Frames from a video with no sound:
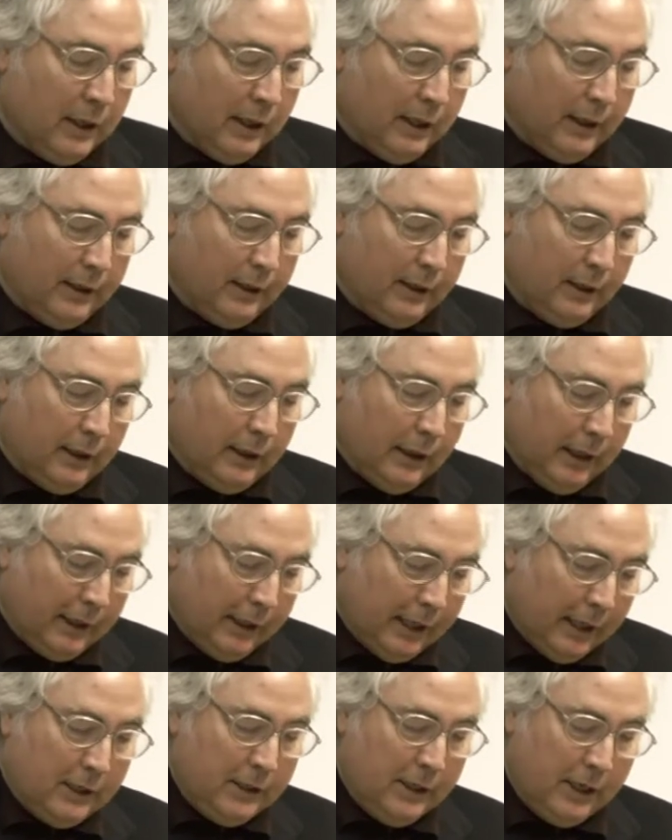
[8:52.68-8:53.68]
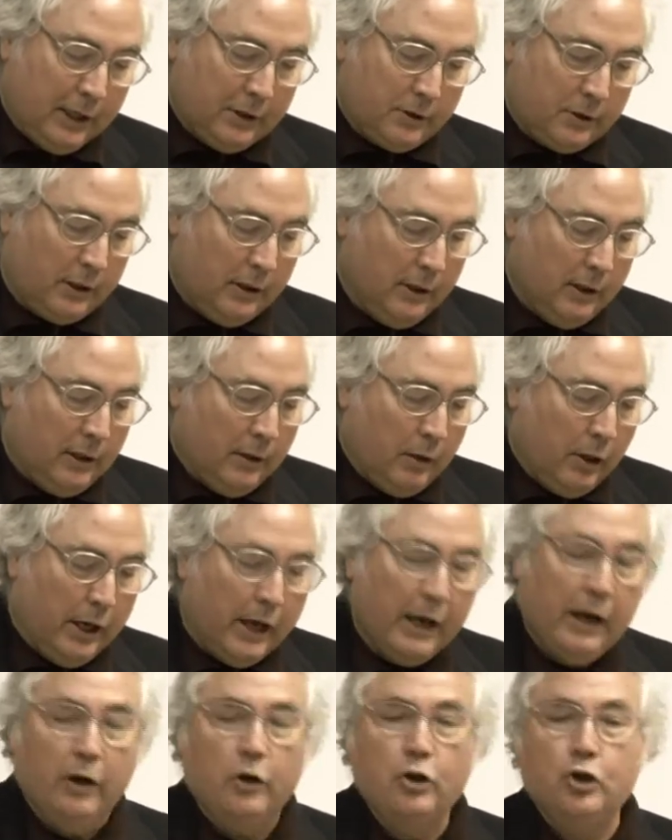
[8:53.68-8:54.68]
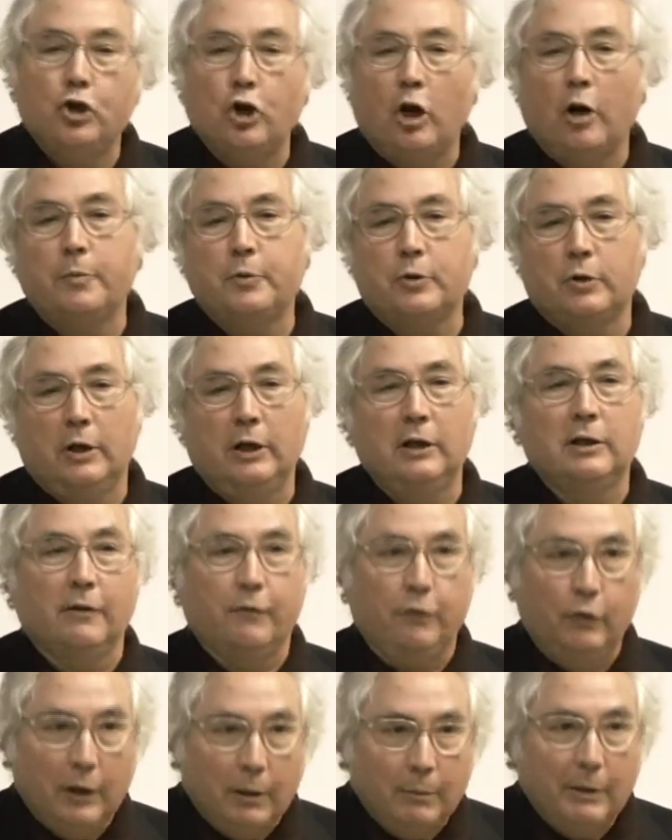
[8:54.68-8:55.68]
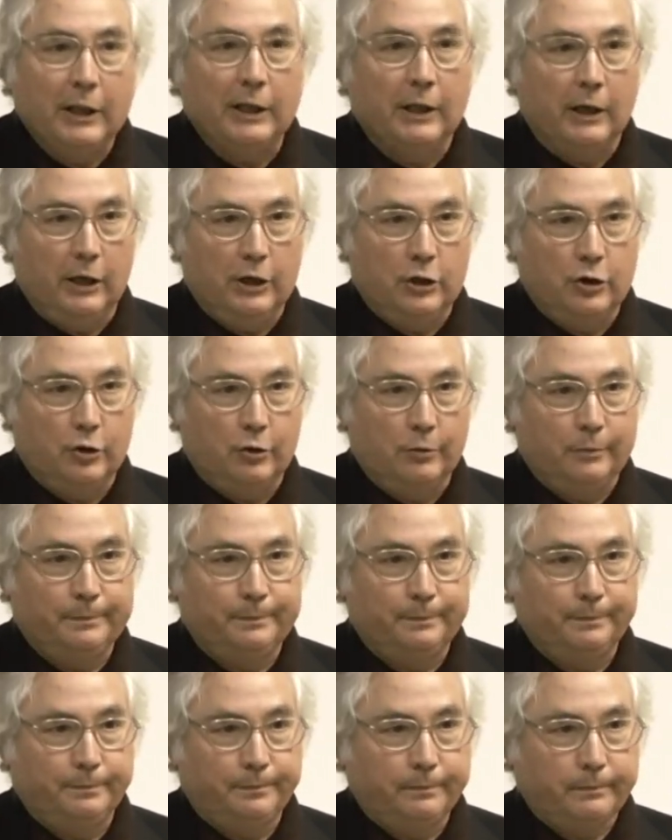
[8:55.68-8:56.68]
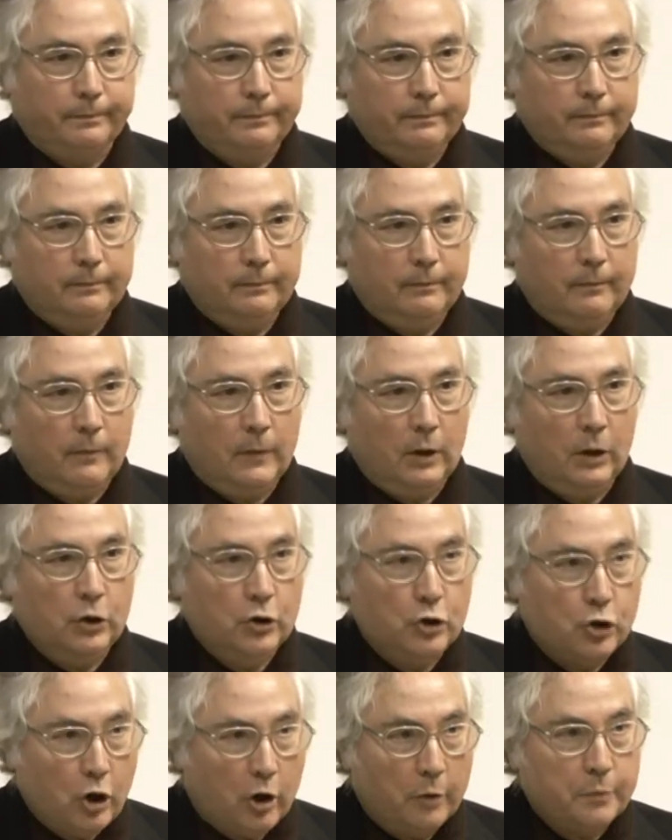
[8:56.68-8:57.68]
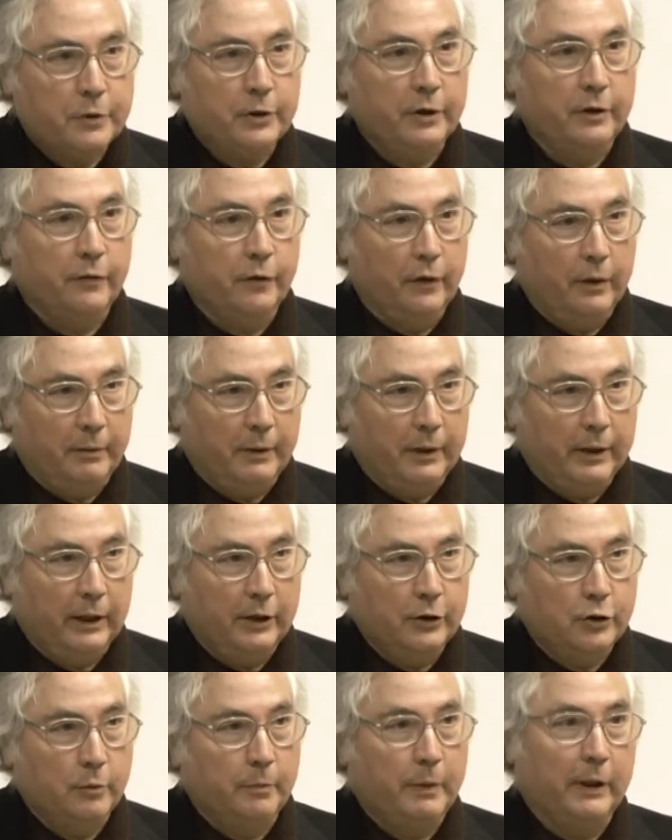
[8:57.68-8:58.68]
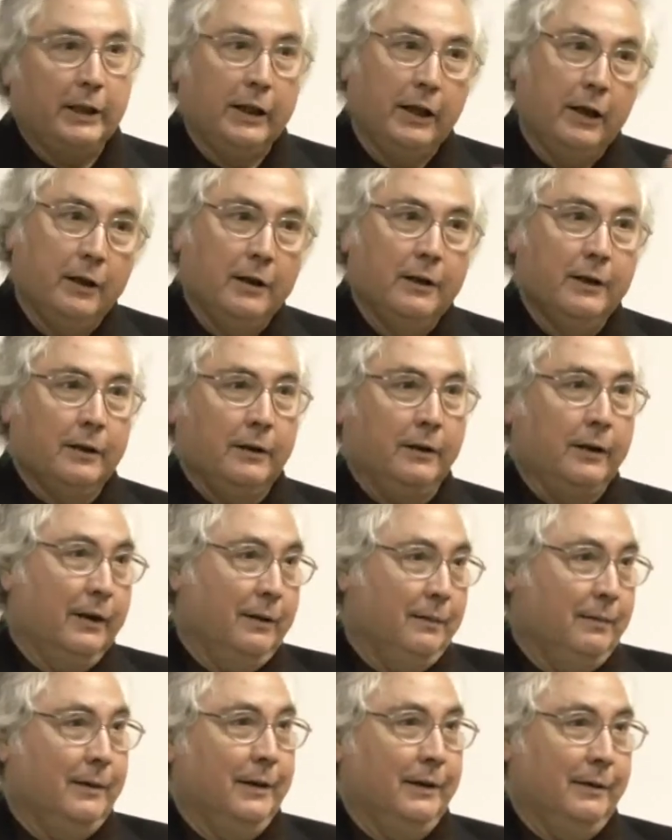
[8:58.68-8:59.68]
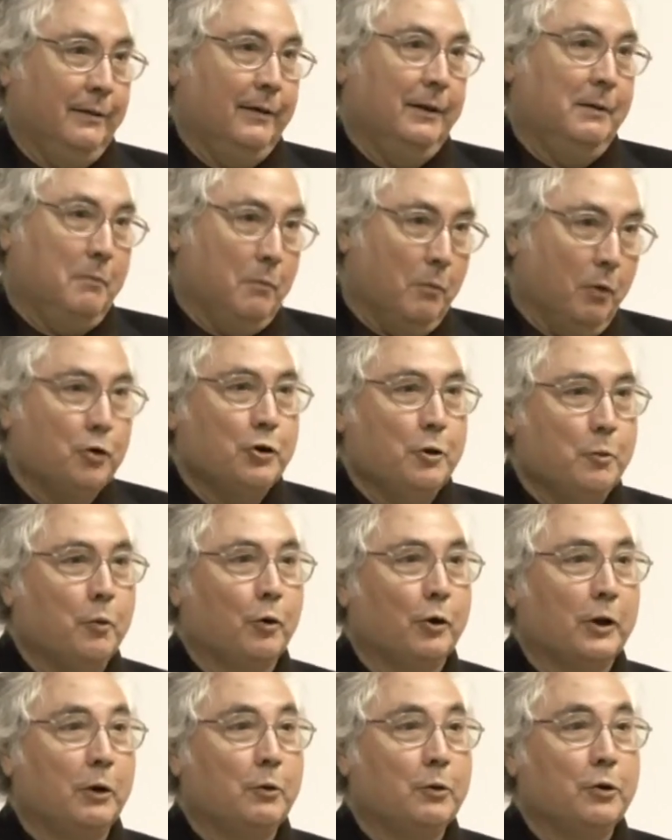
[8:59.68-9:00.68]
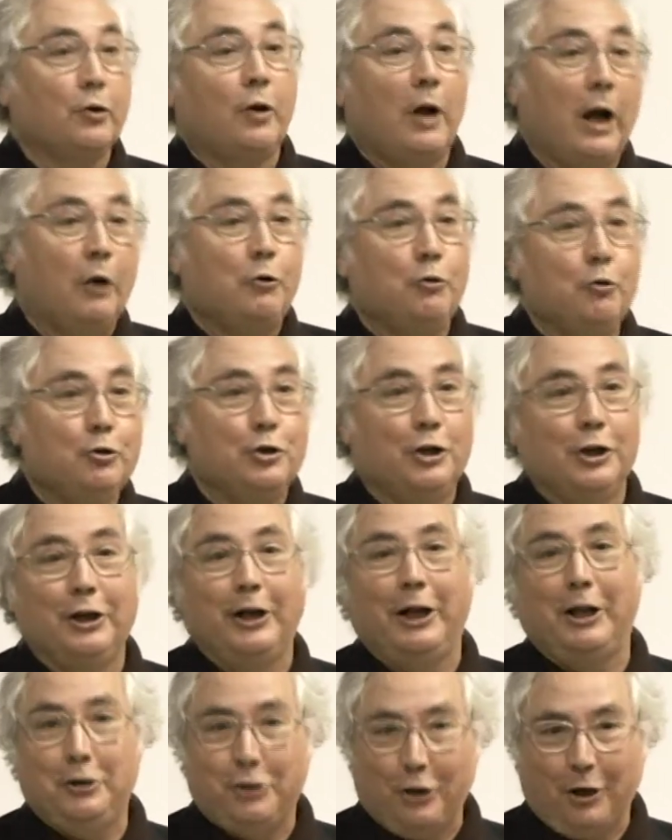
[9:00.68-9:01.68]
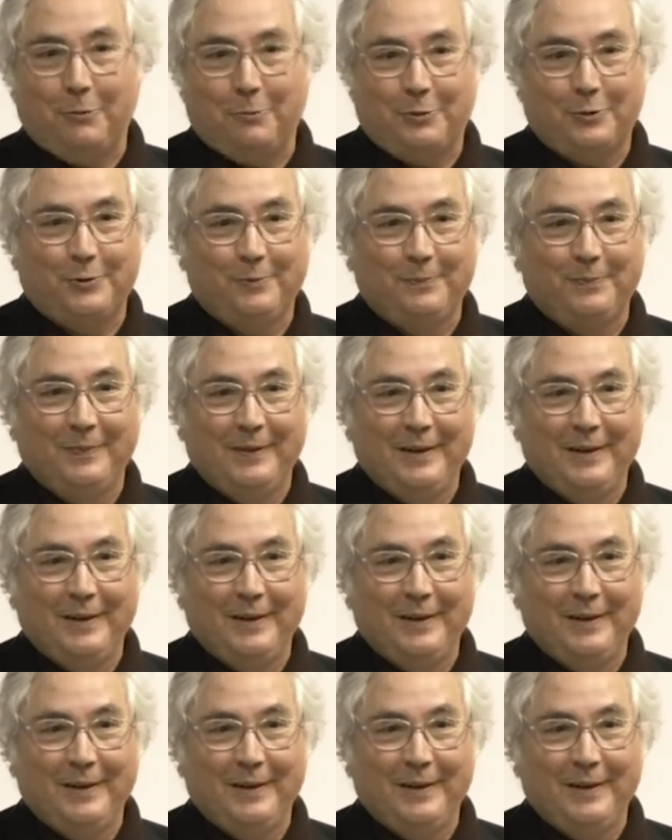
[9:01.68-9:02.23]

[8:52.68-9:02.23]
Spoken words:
And then, yes, jobs is the fundamental issue. Jobs is the fundamental issue. But the most important question is how you generate jobs.